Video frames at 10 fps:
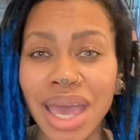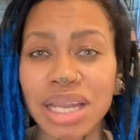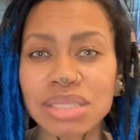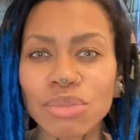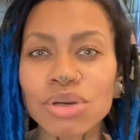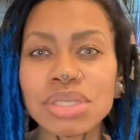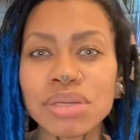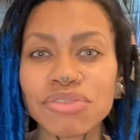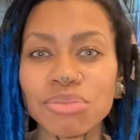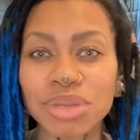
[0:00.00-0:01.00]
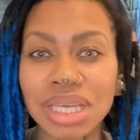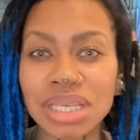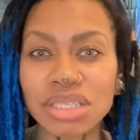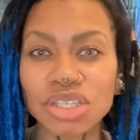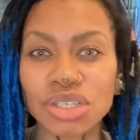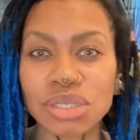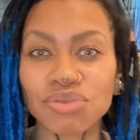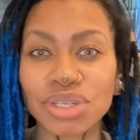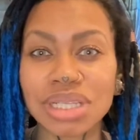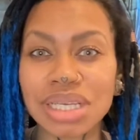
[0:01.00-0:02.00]
it's mostly for me to just
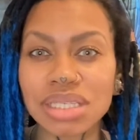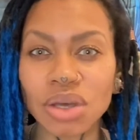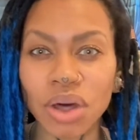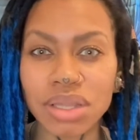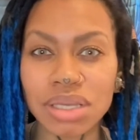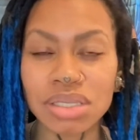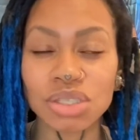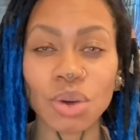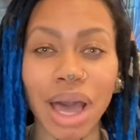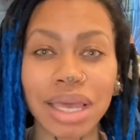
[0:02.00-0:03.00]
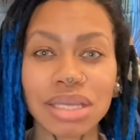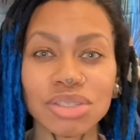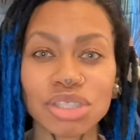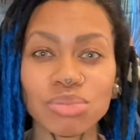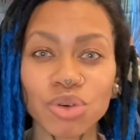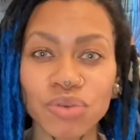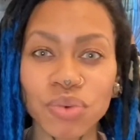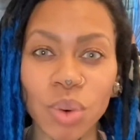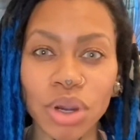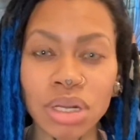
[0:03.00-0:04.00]
release all this so I can just move
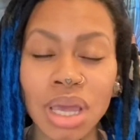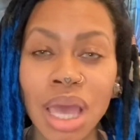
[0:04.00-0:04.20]
forward,